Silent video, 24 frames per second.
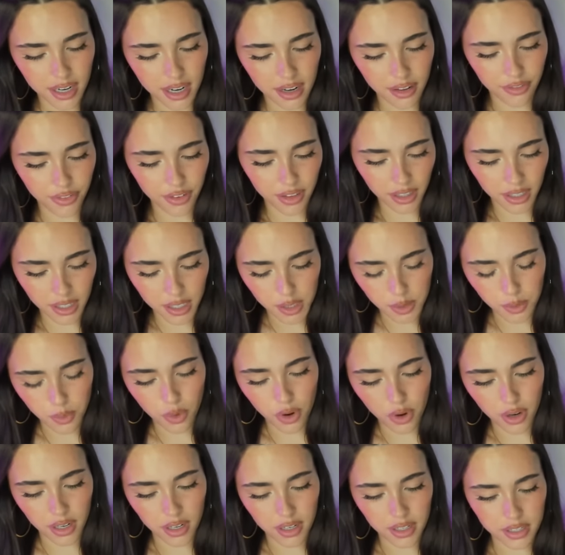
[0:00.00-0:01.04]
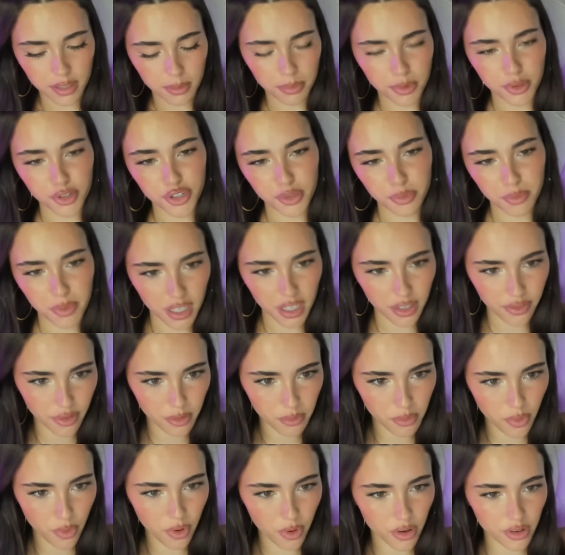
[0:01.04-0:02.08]
and I feel like he's wanted it to push me
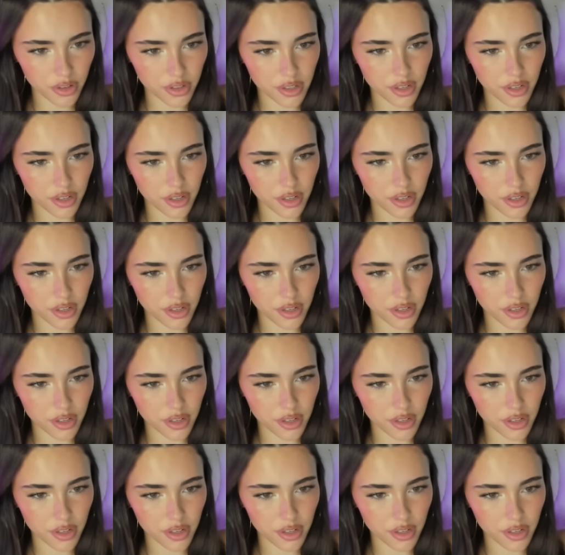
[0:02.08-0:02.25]
even more.